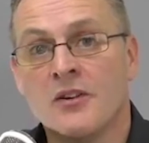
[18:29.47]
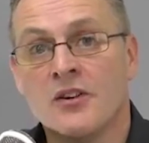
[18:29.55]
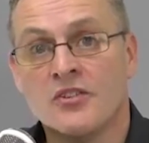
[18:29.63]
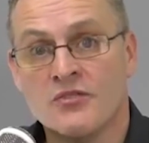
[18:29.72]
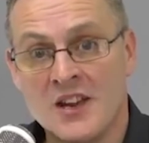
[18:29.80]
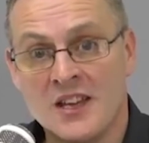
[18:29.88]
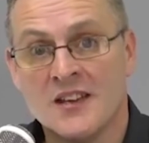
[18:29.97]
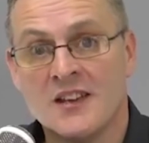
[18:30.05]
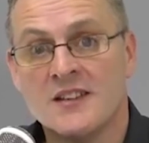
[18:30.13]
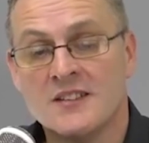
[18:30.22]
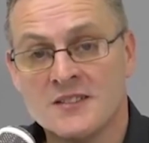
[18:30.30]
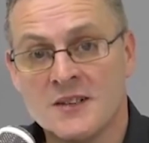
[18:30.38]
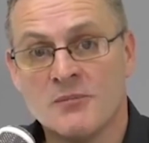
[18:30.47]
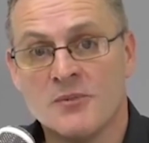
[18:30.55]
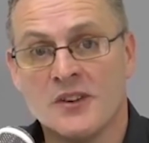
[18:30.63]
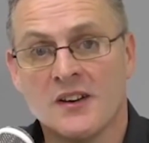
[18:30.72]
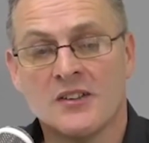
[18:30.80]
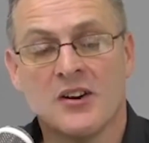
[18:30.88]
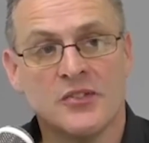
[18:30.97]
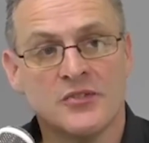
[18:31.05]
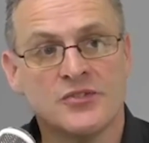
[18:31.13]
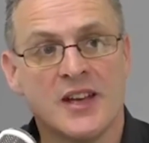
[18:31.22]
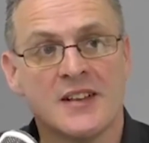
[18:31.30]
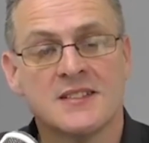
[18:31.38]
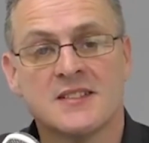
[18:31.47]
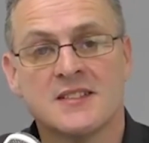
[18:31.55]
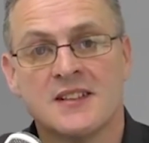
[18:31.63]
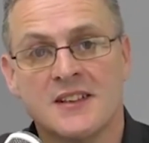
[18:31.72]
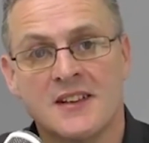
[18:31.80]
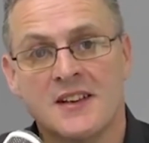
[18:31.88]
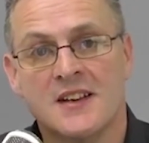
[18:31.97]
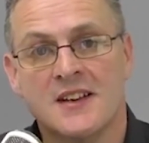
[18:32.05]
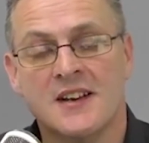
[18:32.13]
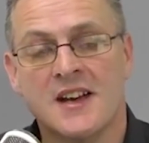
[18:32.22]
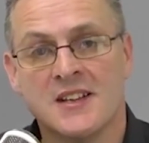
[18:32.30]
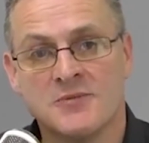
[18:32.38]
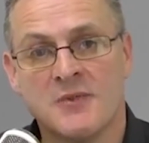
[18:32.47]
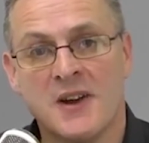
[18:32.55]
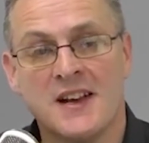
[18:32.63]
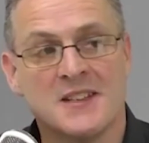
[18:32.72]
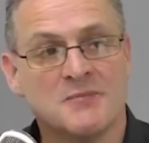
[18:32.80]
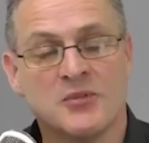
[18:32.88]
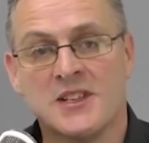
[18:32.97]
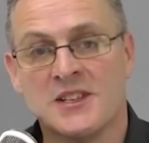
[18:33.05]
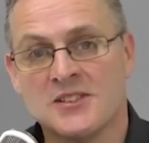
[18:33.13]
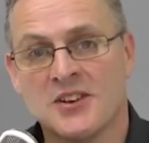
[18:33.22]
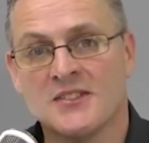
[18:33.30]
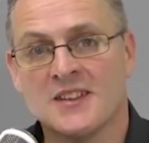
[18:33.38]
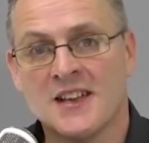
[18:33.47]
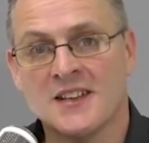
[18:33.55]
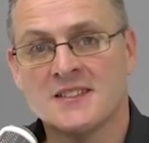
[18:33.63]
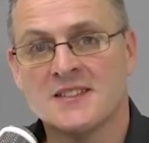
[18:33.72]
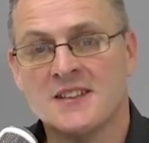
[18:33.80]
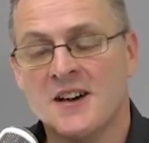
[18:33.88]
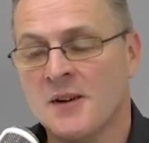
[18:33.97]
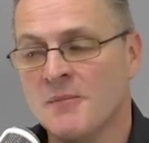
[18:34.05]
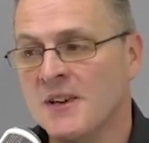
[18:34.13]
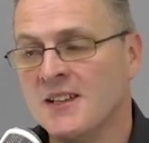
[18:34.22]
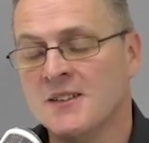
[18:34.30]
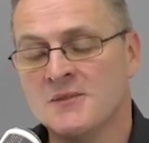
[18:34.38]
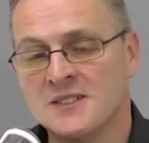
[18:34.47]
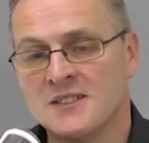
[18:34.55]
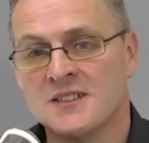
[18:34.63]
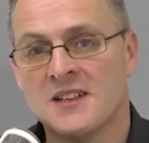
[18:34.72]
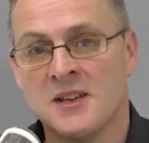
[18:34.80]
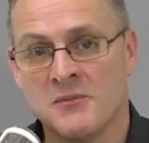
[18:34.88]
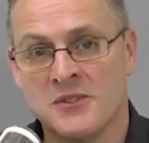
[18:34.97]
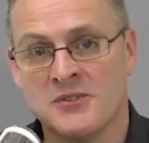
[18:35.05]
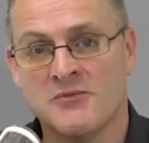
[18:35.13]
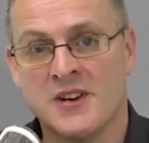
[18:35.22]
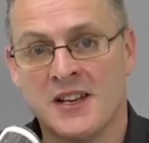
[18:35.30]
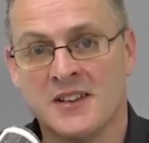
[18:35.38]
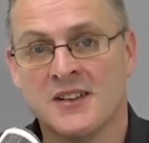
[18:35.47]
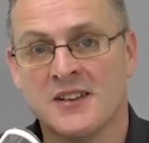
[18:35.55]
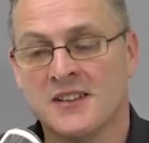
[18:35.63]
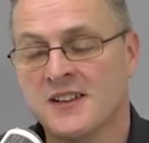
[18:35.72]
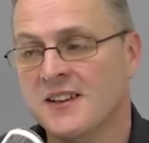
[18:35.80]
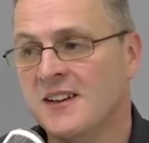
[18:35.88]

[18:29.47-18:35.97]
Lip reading: Greek Cypriot contacts, as well as British contacts. I mean, it was really good.